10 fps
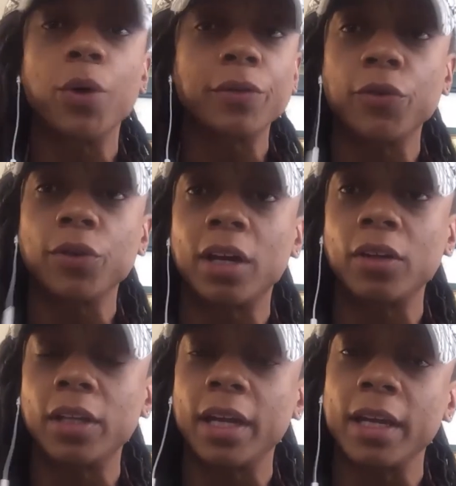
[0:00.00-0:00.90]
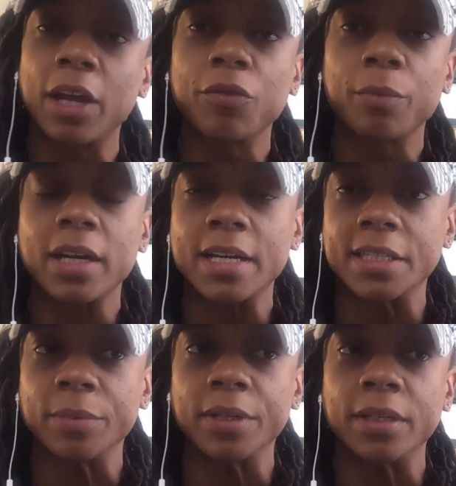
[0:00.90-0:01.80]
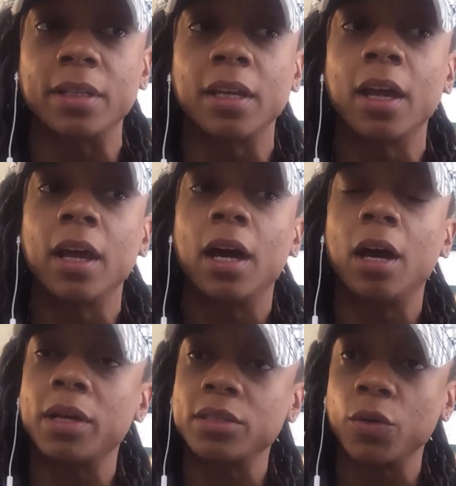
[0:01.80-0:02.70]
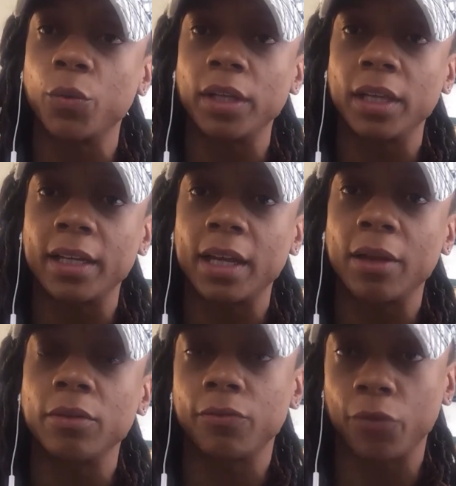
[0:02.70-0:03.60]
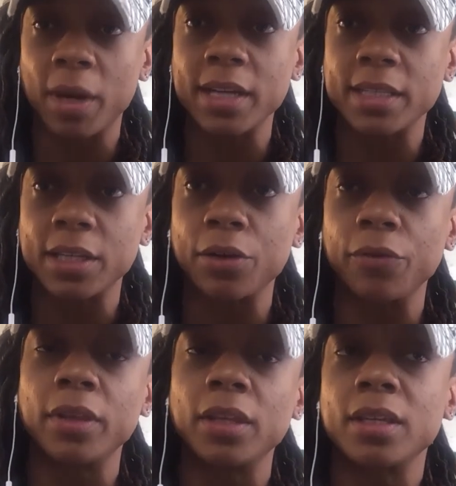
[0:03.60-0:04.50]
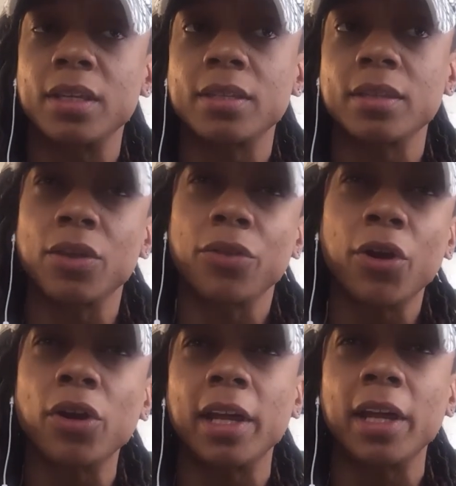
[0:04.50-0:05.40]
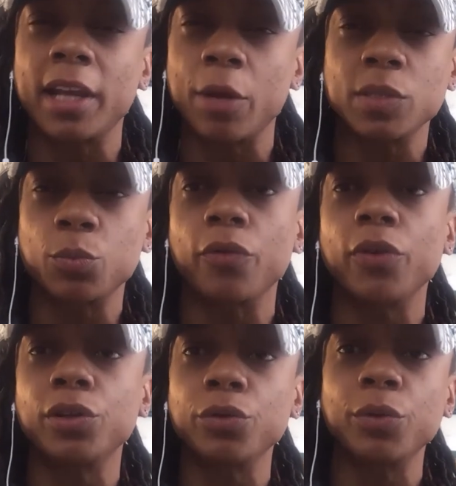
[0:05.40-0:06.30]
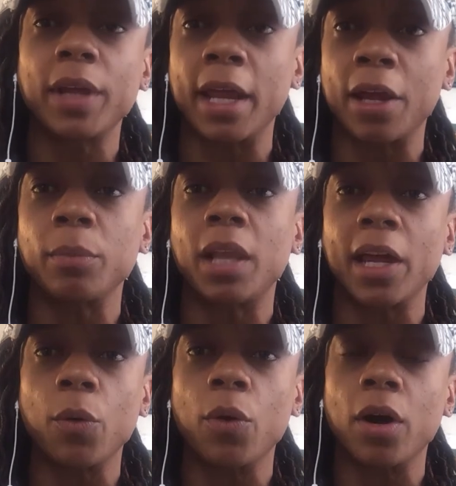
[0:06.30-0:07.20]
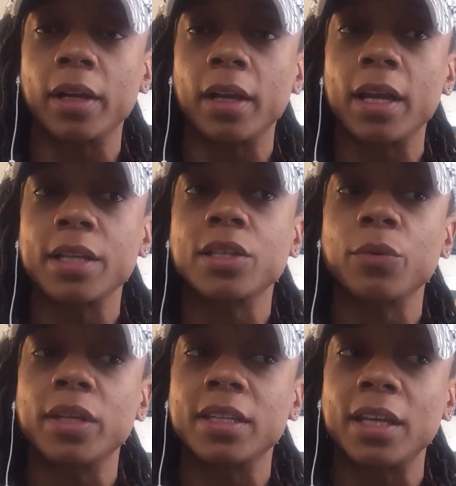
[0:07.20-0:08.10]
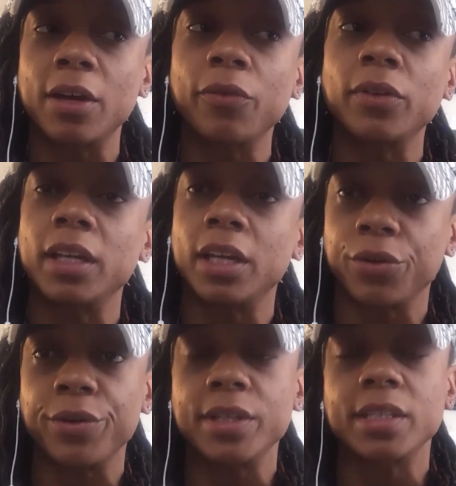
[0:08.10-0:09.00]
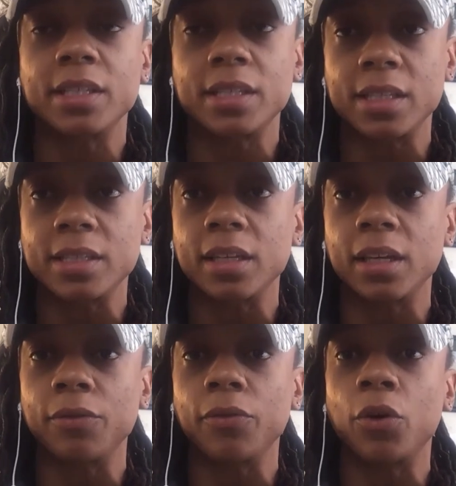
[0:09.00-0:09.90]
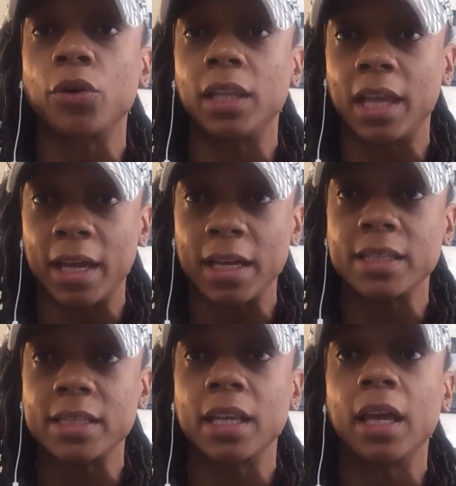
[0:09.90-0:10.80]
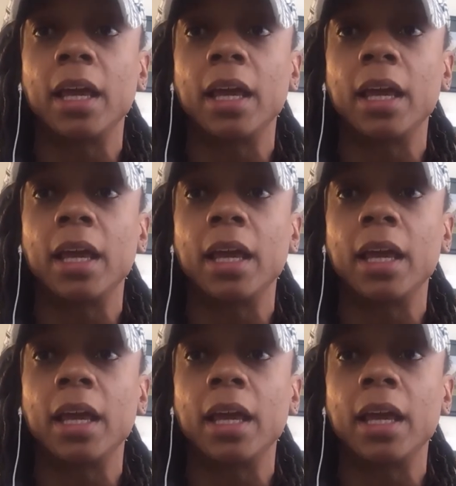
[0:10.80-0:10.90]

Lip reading: 1 full out leg day with my husband. I took 1 leg day for myself, and then the third leg day was more of a glute ham like quad day. So we definitely increased intensity on legs